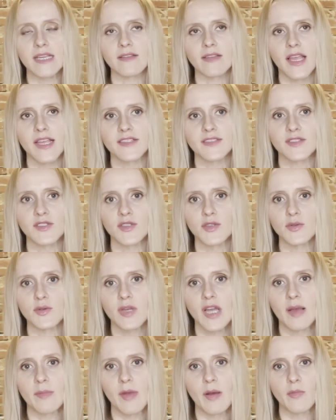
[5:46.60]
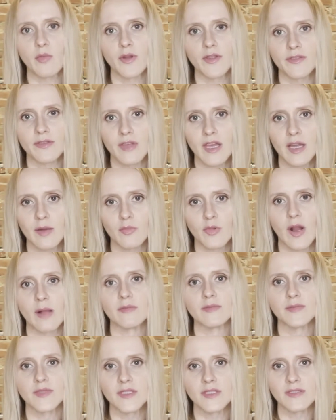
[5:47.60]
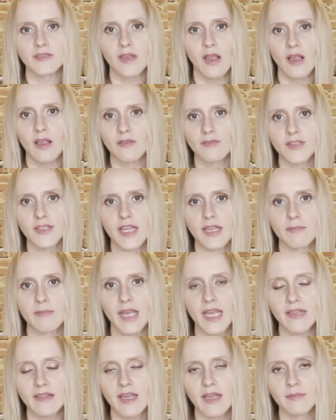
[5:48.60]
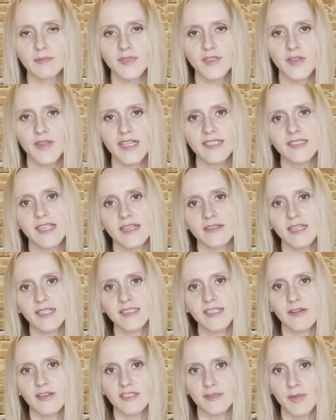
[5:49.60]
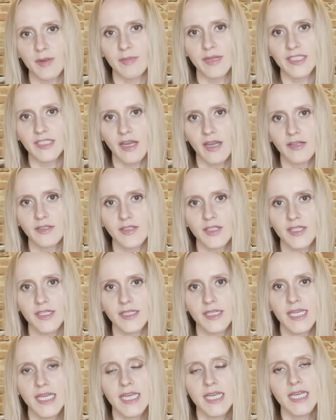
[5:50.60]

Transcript: likes to come up with problems to solve and then make them. So that's how I spent my childhood.